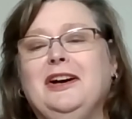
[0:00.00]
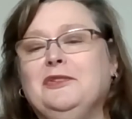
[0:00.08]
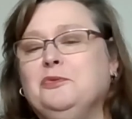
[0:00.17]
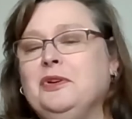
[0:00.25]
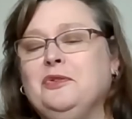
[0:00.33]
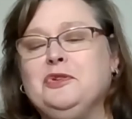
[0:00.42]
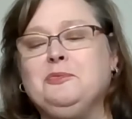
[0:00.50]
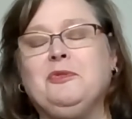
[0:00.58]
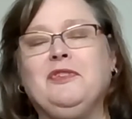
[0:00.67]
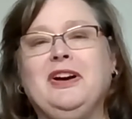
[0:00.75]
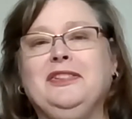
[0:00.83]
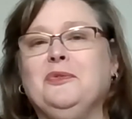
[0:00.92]
whether it's
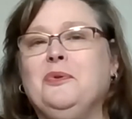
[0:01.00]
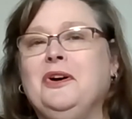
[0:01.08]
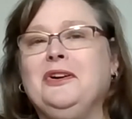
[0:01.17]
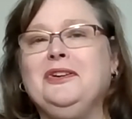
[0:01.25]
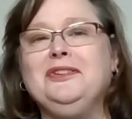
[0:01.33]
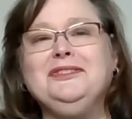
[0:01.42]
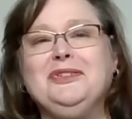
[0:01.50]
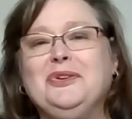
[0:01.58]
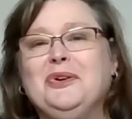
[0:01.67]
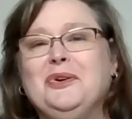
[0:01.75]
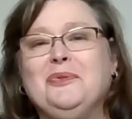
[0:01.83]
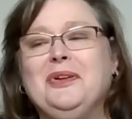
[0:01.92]
providing the water or